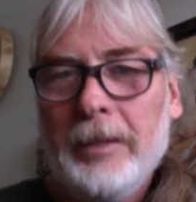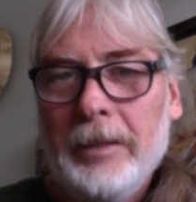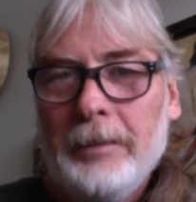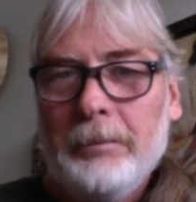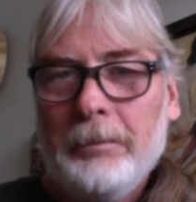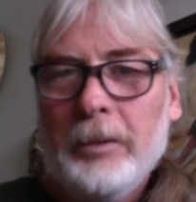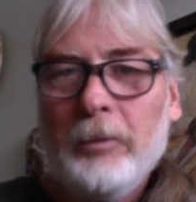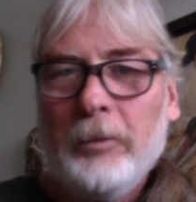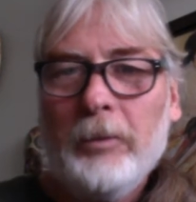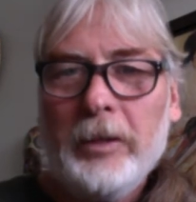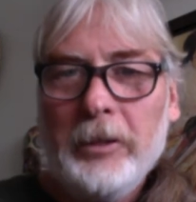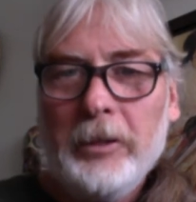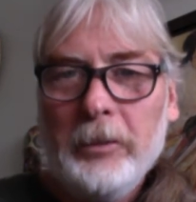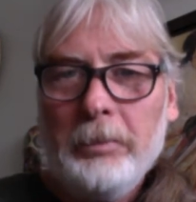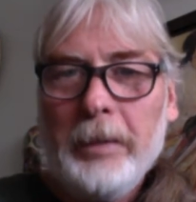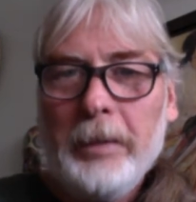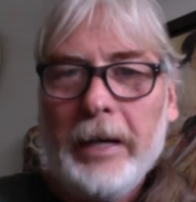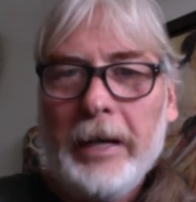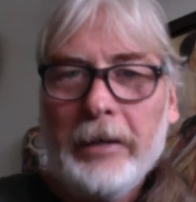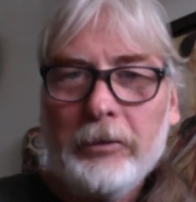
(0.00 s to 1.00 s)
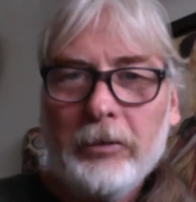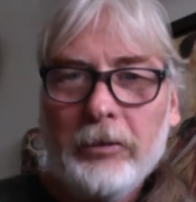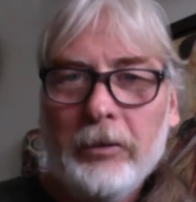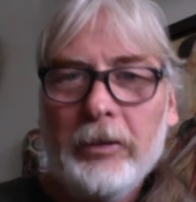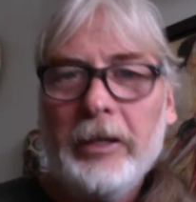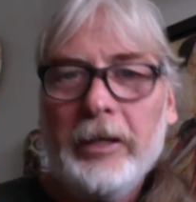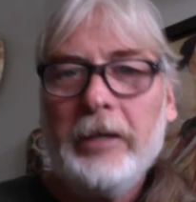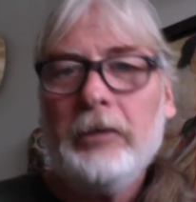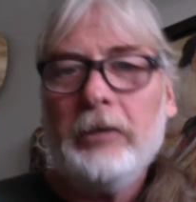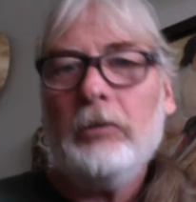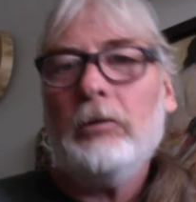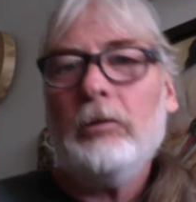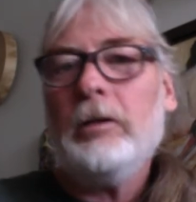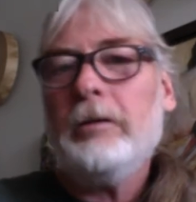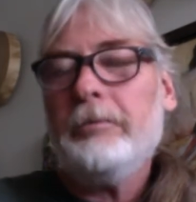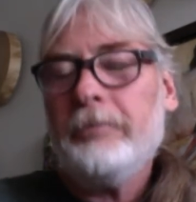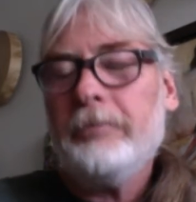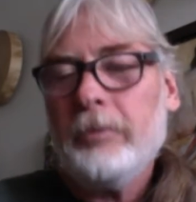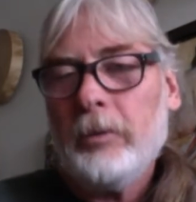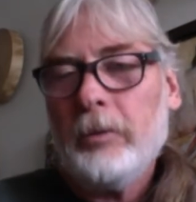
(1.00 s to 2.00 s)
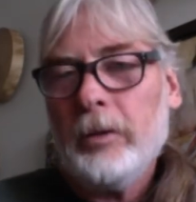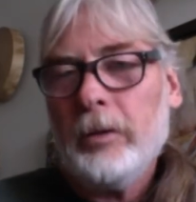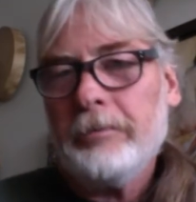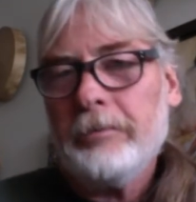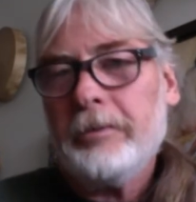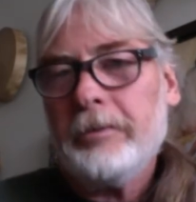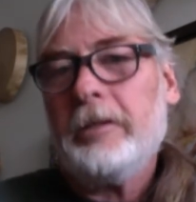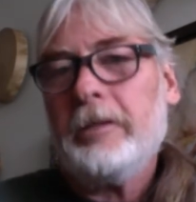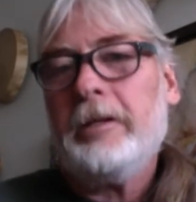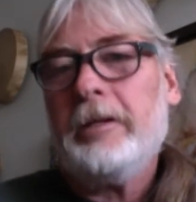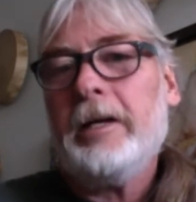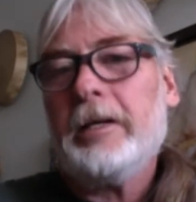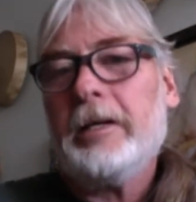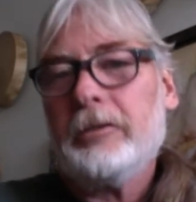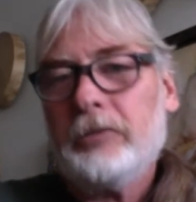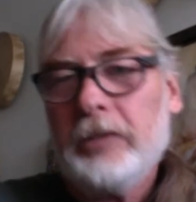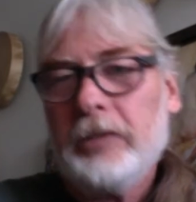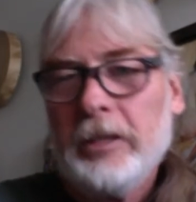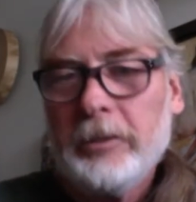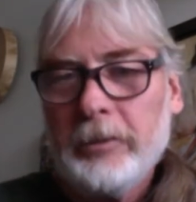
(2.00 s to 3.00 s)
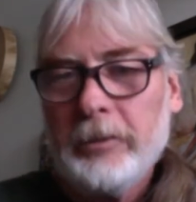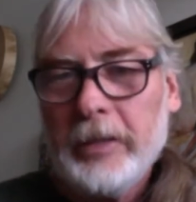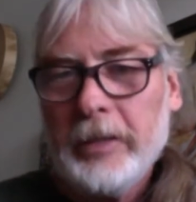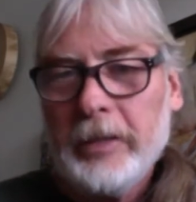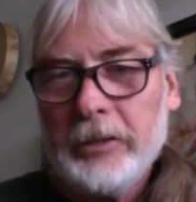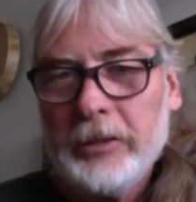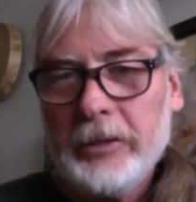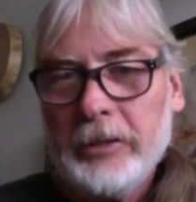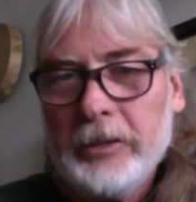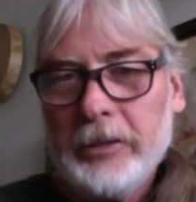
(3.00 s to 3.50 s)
but when you pass on, that you live forward for the next generations